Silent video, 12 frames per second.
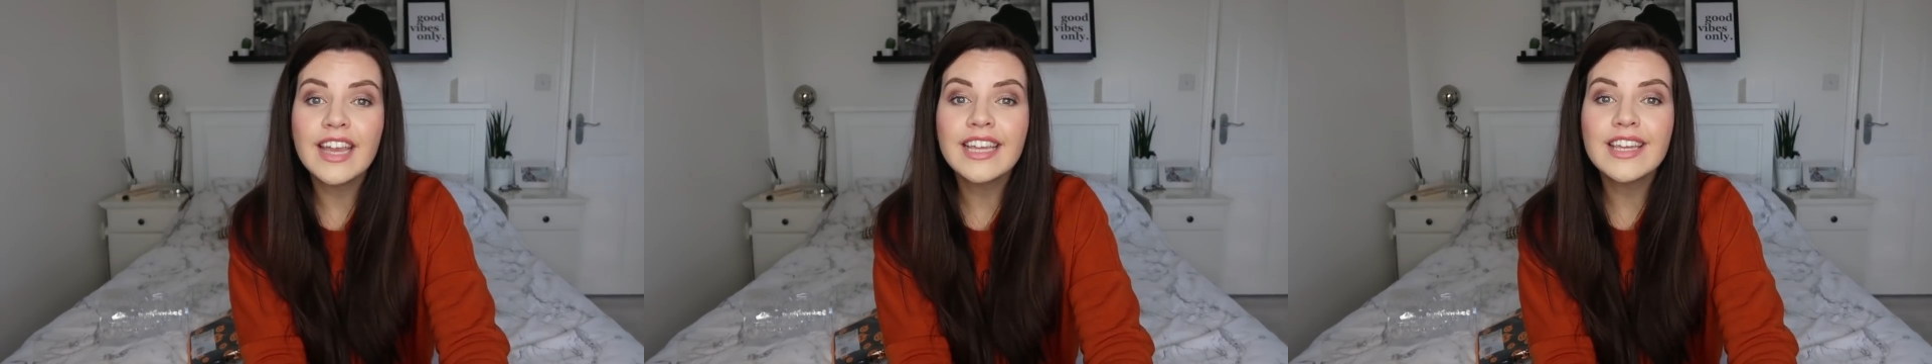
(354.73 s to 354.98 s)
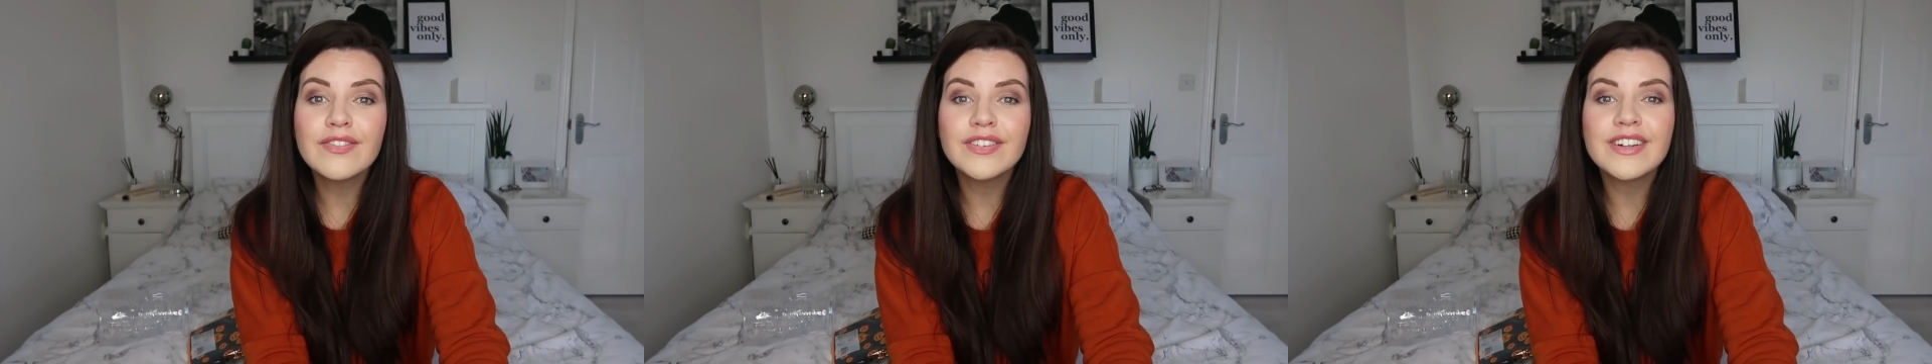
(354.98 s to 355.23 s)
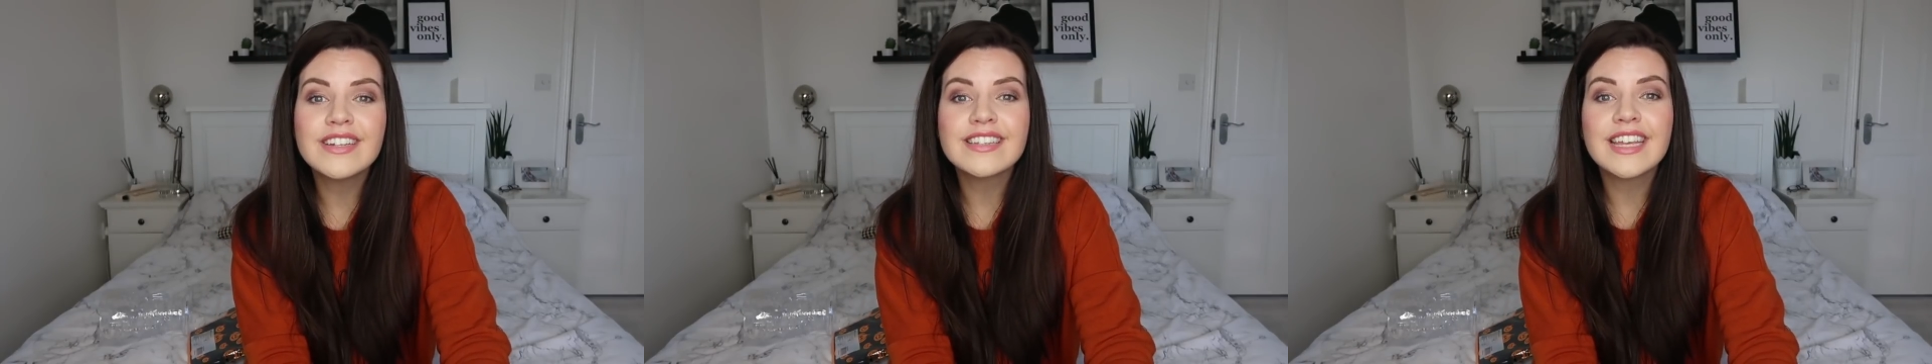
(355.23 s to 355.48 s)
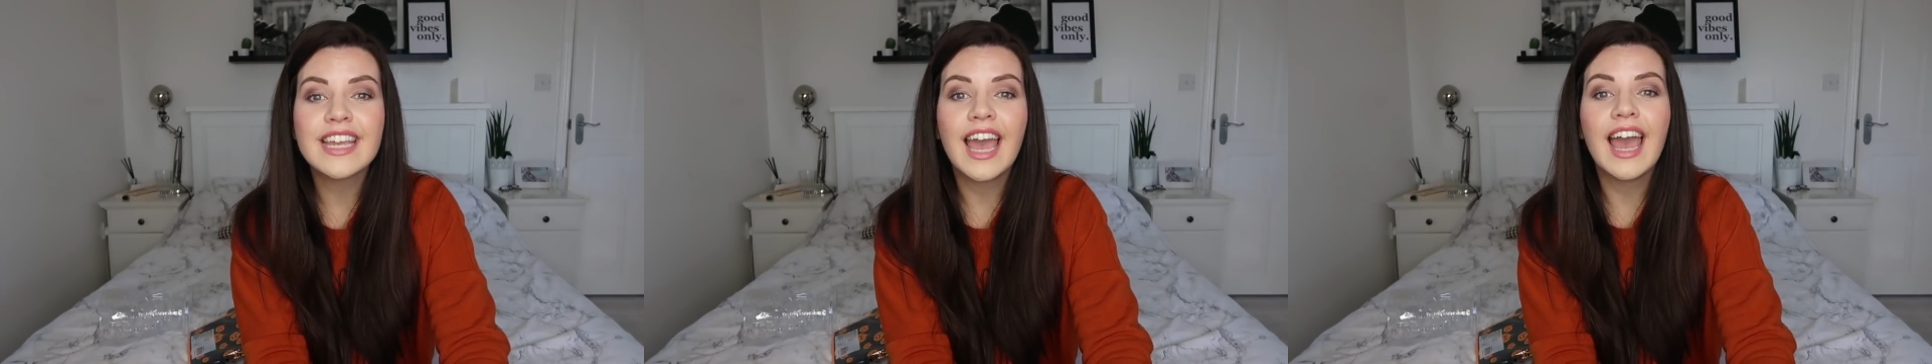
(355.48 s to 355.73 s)
Thank you for
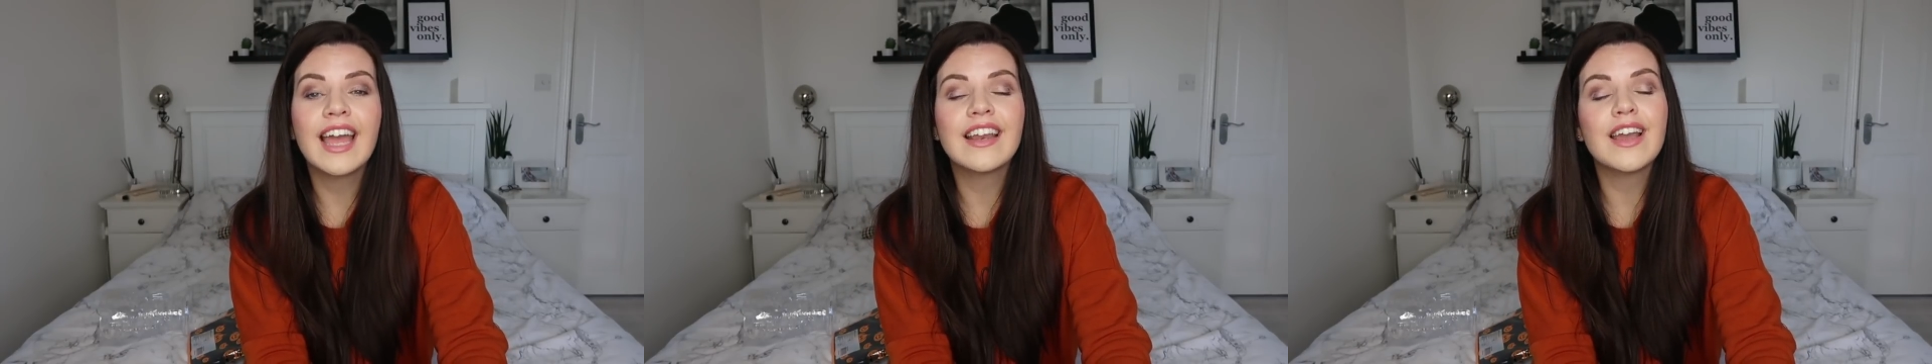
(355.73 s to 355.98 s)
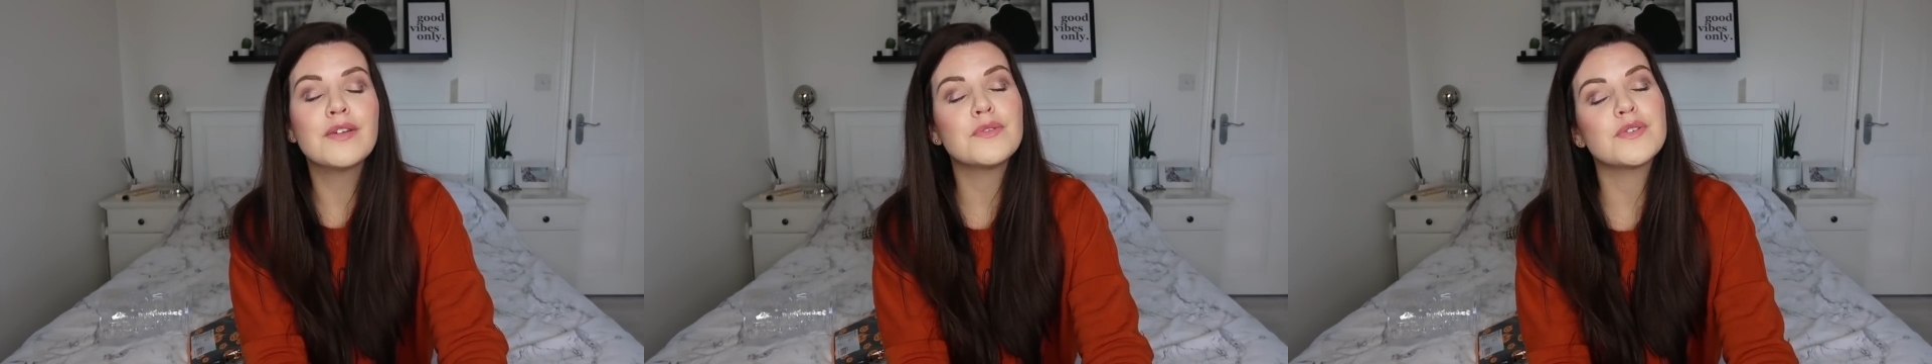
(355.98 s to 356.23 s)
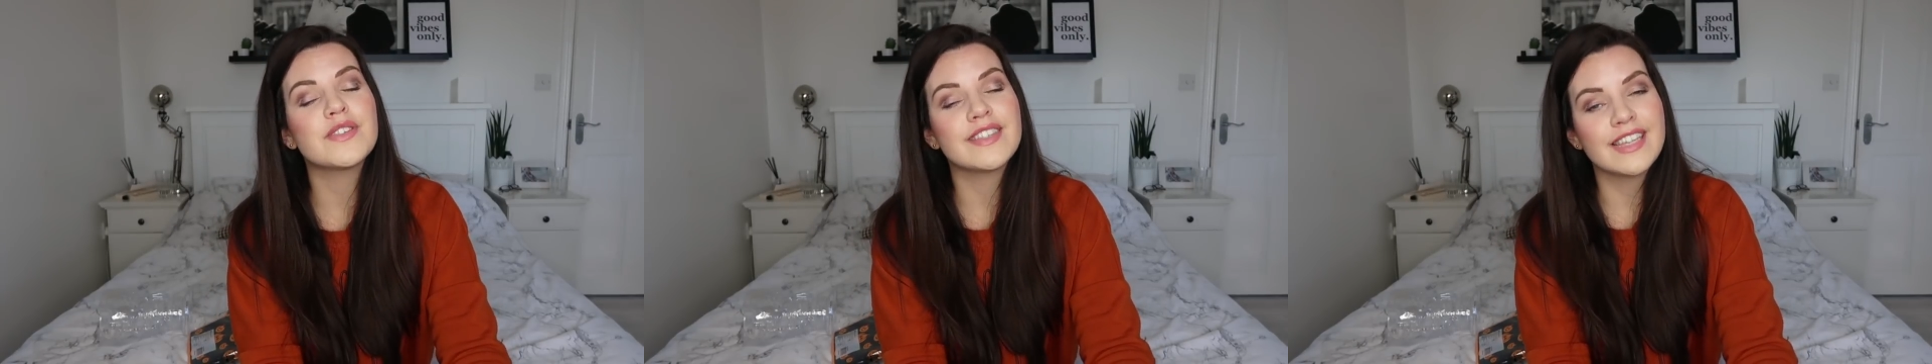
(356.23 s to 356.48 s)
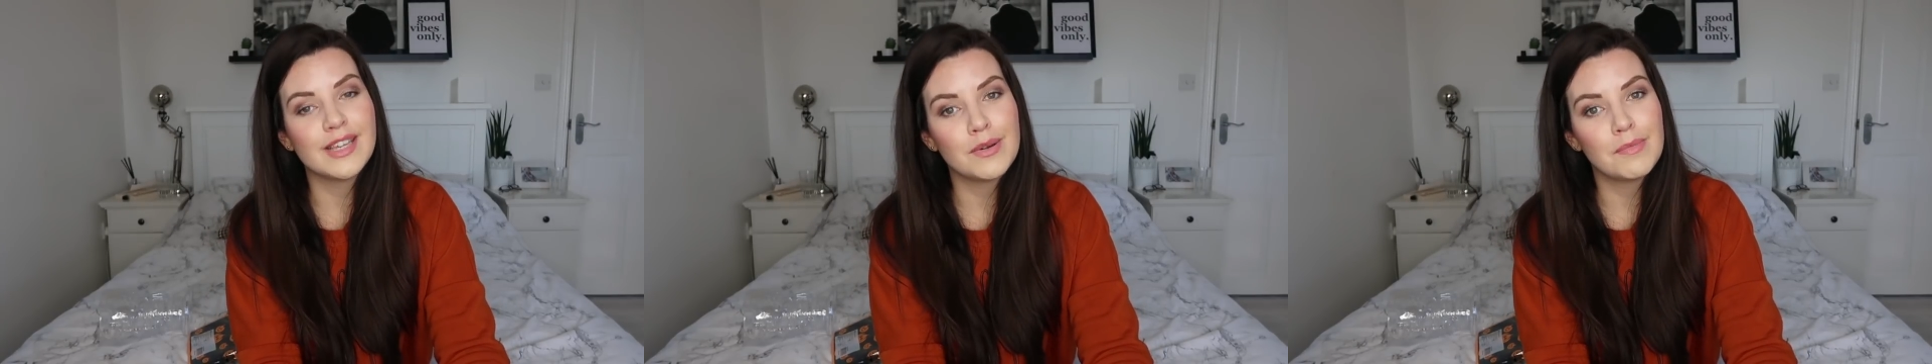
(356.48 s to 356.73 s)
watching, and I will
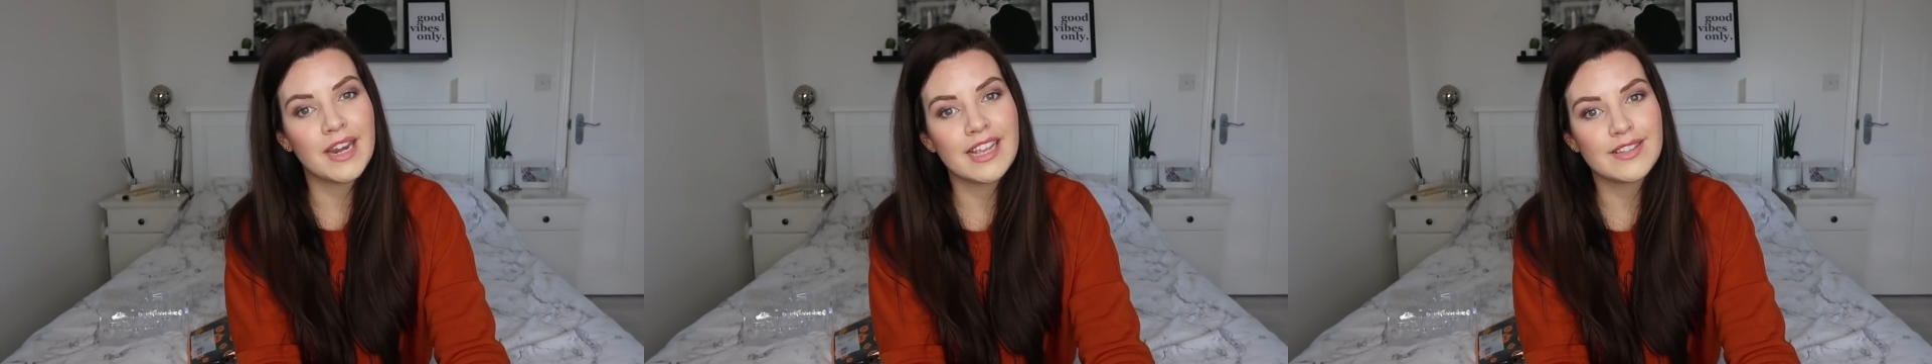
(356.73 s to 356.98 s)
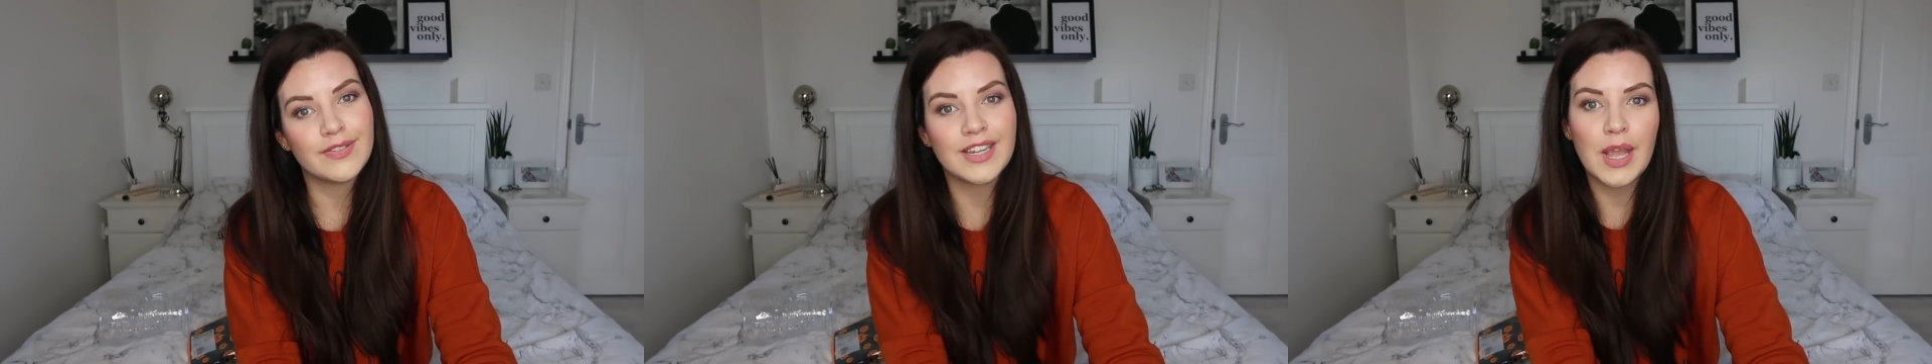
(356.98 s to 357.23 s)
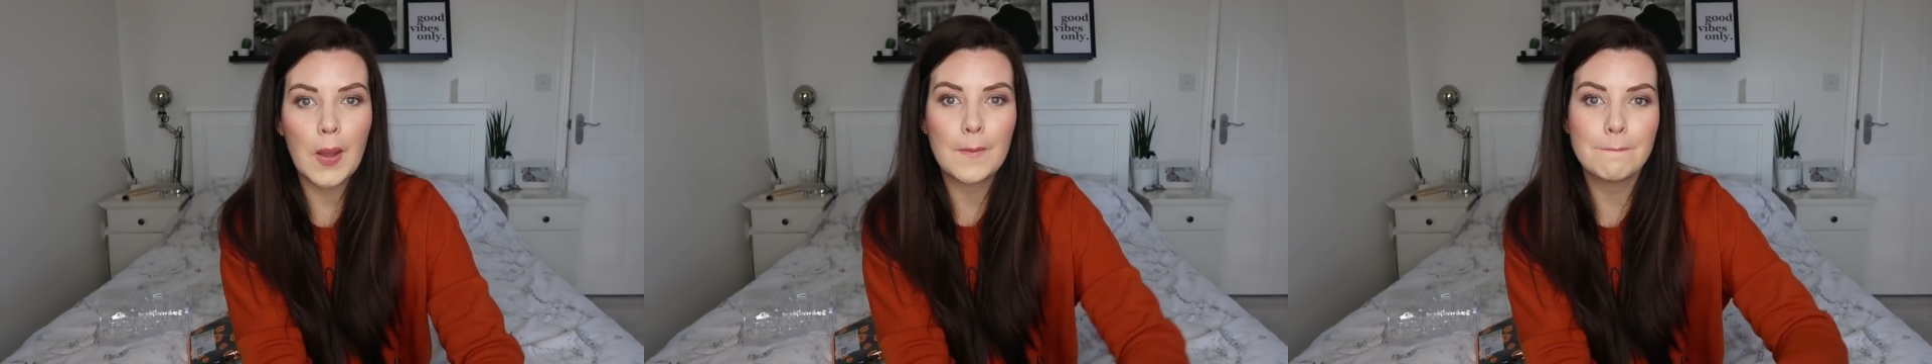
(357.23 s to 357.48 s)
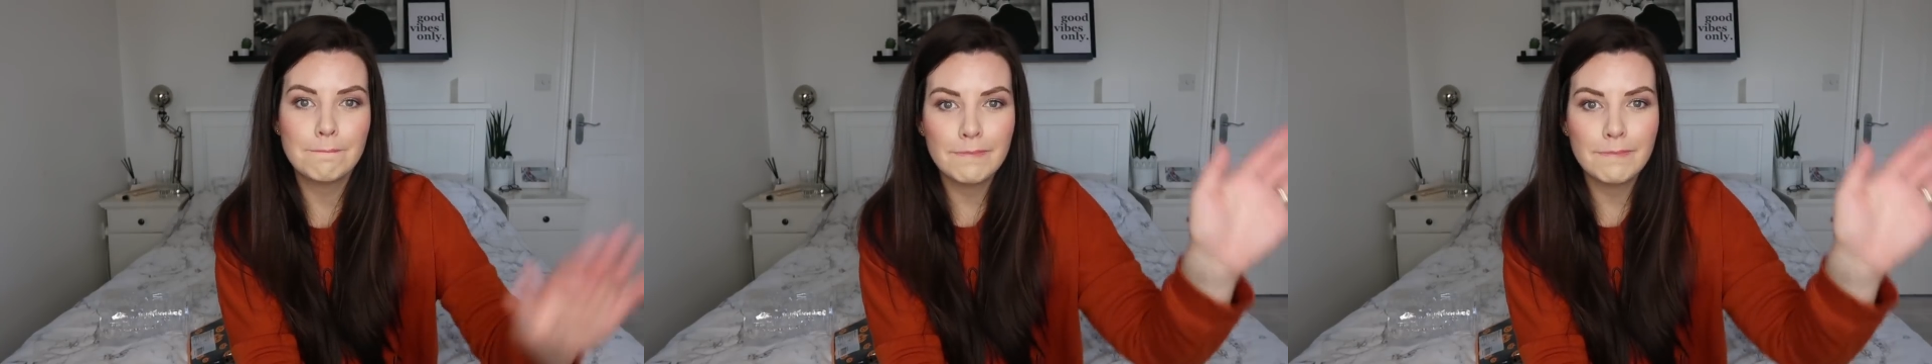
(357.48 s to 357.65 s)
see you in my next video.